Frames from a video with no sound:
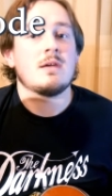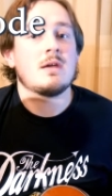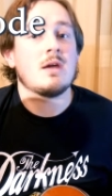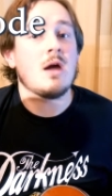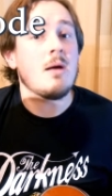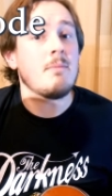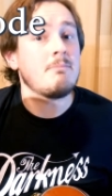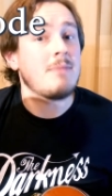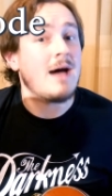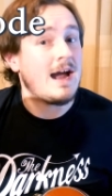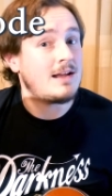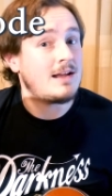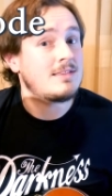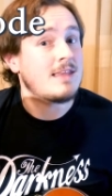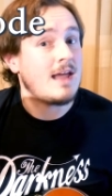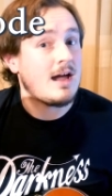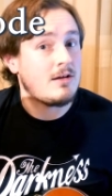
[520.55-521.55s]
come
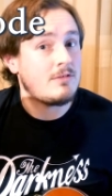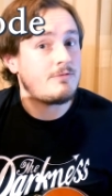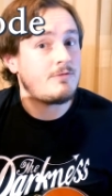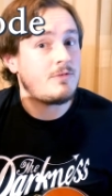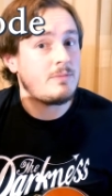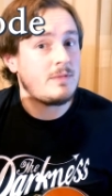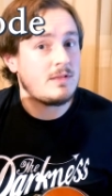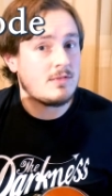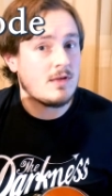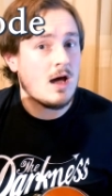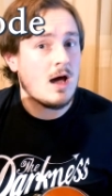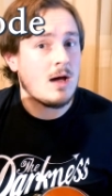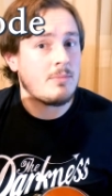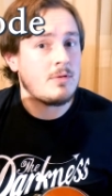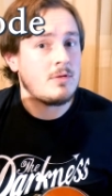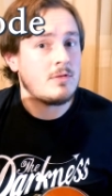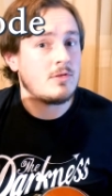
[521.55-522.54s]
back down from the
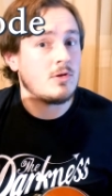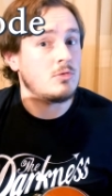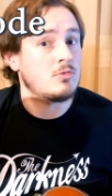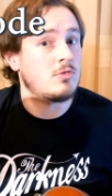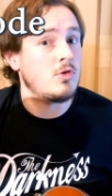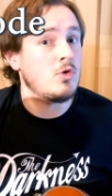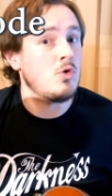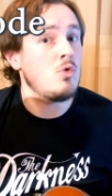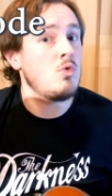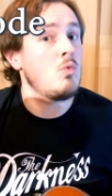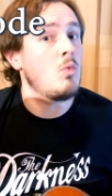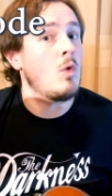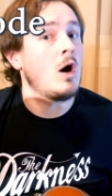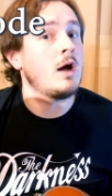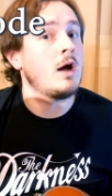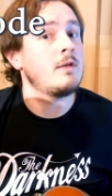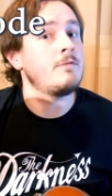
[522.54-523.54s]
top. So 2,
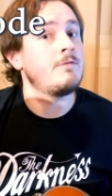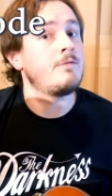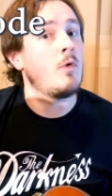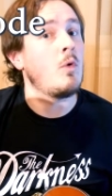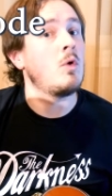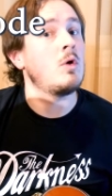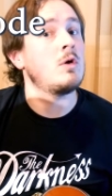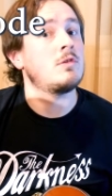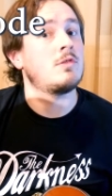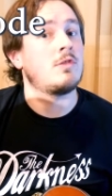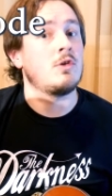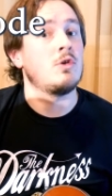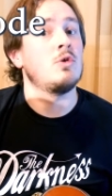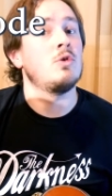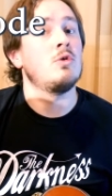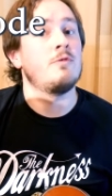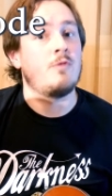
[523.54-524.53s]
1, 4,
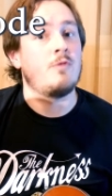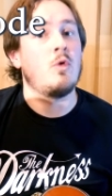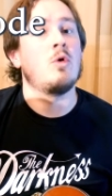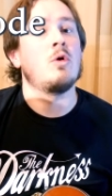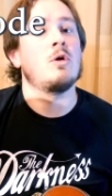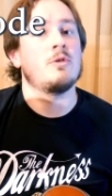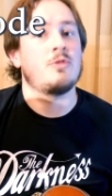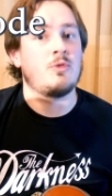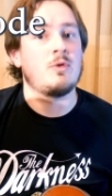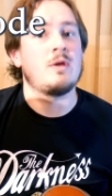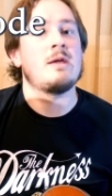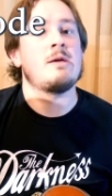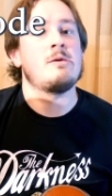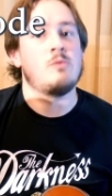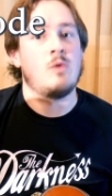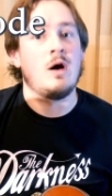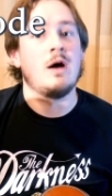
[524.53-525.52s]
2, 4, 3,
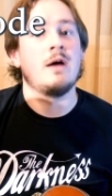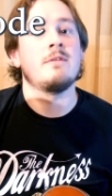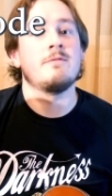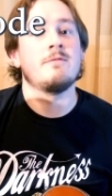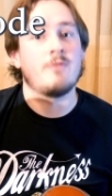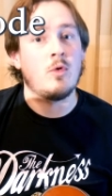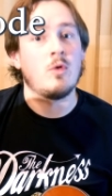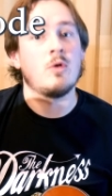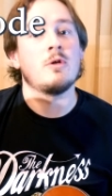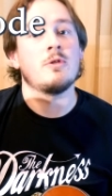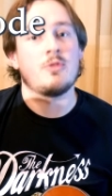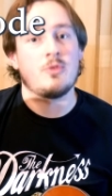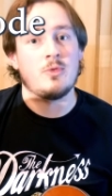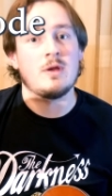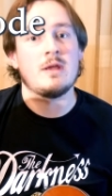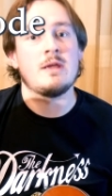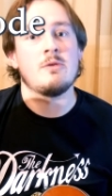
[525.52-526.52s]
1, 4,
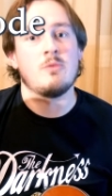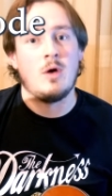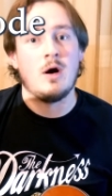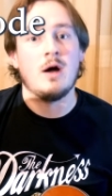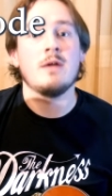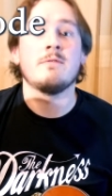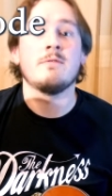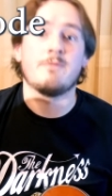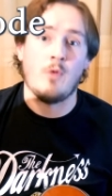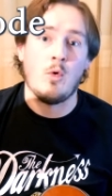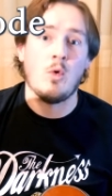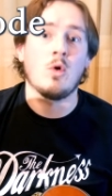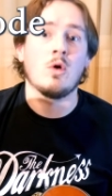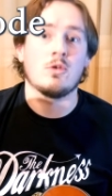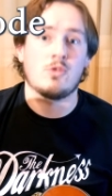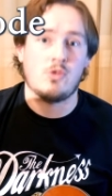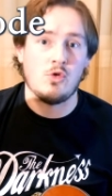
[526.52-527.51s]
3, 1,
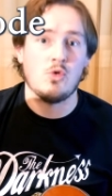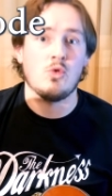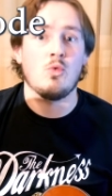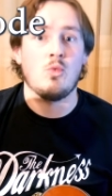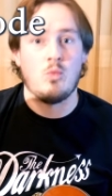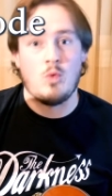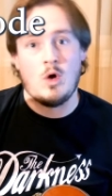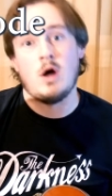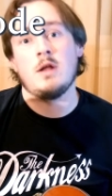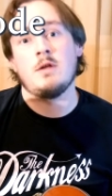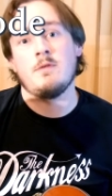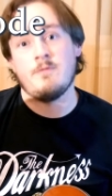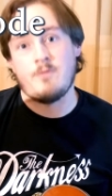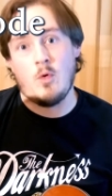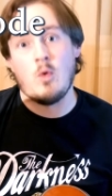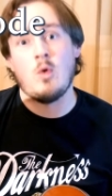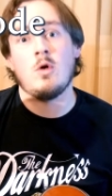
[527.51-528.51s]
4, 2, 1,
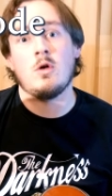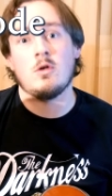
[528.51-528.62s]
4,